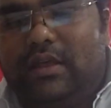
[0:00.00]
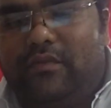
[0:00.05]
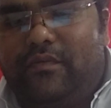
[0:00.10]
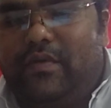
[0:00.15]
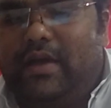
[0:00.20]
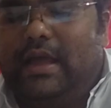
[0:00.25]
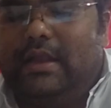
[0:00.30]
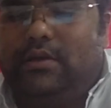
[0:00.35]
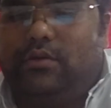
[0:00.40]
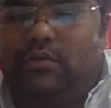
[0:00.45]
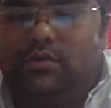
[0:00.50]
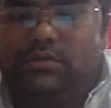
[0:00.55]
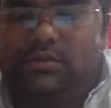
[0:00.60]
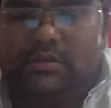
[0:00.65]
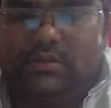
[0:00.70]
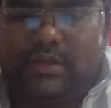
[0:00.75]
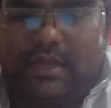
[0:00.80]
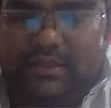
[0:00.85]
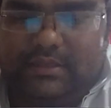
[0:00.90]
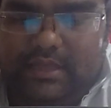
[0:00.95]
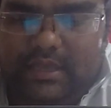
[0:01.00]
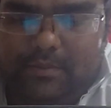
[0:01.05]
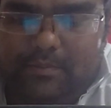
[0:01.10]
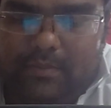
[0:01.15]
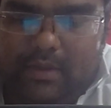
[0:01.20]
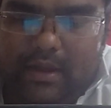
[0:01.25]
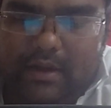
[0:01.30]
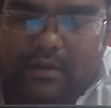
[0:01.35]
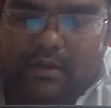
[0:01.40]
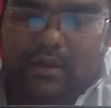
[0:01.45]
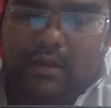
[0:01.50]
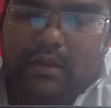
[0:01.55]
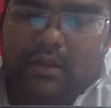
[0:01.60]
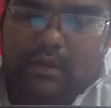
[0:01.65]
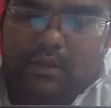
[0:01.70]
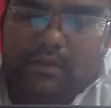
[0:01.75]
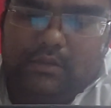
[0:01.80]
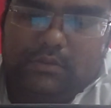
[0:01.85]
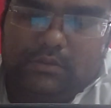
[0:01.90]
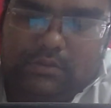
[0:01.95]
the values. Nothing but,
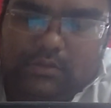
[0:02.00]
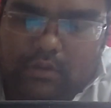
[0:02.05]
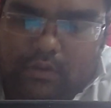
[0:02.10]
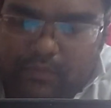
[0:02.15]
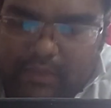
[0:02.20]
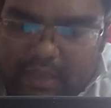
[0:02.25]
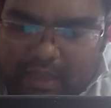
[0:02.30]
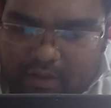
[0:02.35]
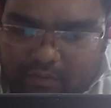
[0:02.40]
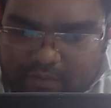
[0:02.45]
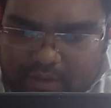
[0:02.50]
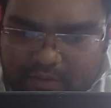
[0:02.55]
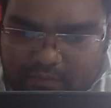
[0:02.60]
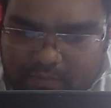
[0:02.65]
so they have